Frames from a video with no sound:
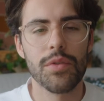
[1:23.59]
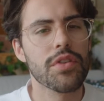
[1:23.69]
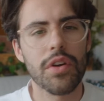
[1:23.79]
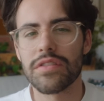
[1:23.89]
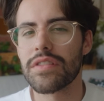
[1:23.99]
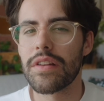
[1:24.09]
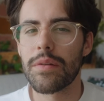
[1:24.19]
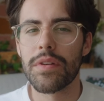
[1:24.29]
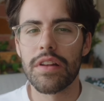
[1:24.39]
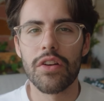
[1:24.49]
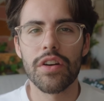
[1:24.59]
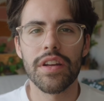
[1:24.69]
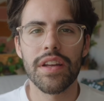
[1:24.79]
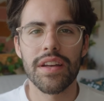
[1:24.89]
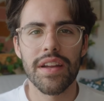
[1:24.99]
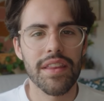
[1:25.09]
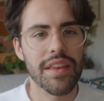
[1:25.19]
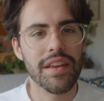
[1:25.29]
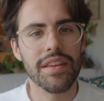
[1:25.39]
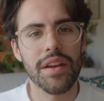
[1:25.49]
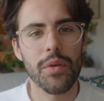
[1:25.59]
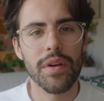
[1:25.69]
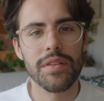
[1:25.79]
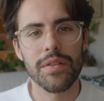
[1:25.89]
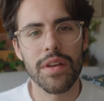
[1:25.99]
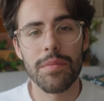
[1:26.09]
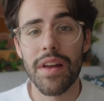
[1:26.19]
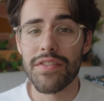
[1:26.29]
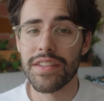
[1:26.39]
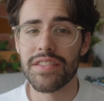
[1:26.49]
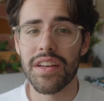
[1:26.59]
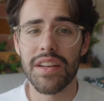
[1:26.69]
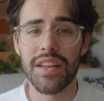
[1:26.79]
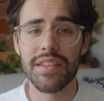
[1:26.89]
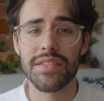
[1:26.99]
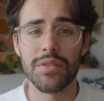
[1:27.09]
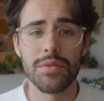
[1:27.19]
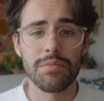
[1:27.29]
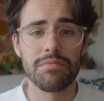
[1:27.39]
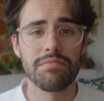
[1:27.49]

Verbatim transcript: We should constantly be learning and I think that a way to keep life exciting is to